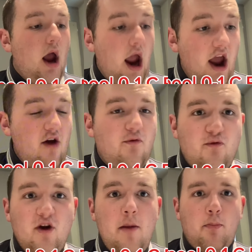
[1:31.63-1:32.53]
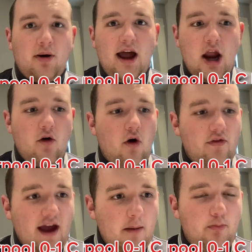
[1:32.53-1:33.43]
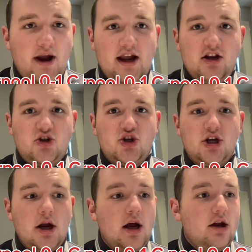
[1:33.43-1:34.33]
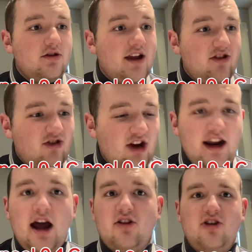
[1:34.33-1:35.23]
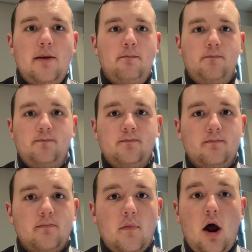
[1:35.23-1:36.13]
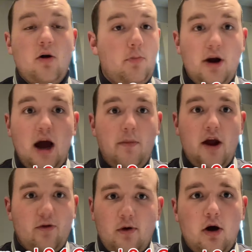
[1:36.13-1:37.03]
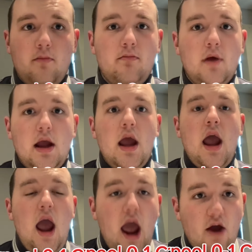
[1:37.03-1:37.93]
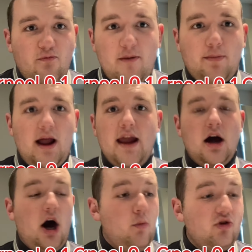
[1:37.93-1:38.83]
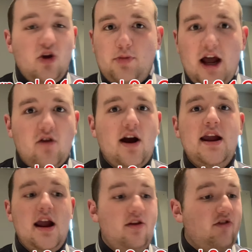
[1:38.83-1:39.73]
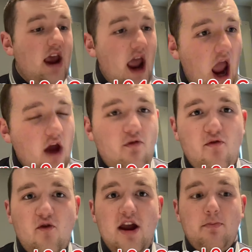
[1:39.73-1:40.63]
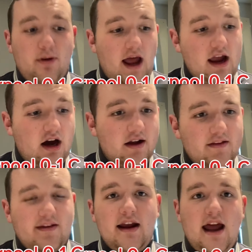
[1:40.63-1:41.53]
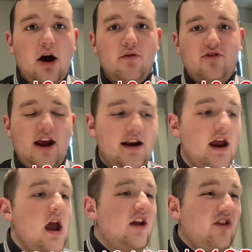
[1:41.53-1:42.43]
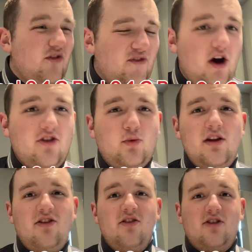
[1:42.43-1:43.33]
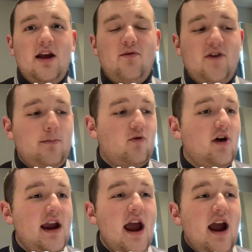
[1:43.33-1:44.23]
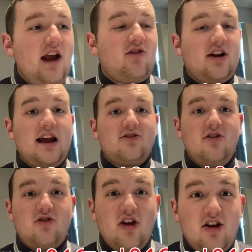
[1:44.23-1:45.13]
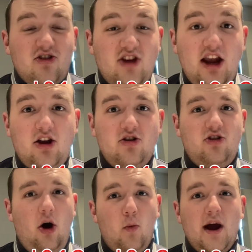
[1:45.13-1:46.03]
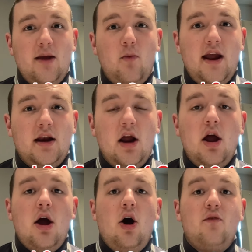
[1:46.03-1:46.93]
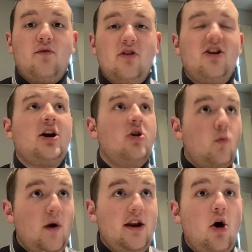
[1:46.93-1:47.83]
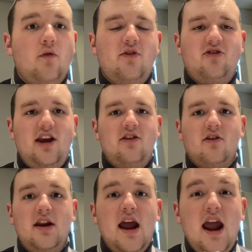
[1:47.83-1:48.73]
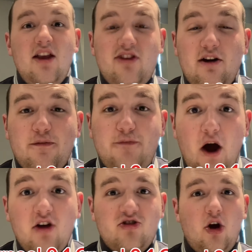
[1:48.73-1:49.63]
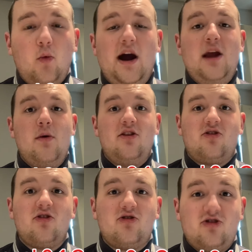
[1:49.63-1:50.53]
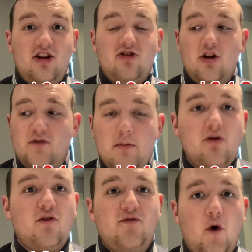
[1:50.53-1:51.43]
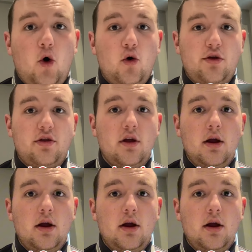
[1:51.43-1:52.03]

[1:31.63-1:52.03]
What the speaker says: every player on that pitch gets a 10 out of 10. I want to put it up there as well. Every player, I would do player ratings. Every player, 10 out of 10. It's our first win since late February. It's Glasner's second win of the season. It's our first away win since November the 4th.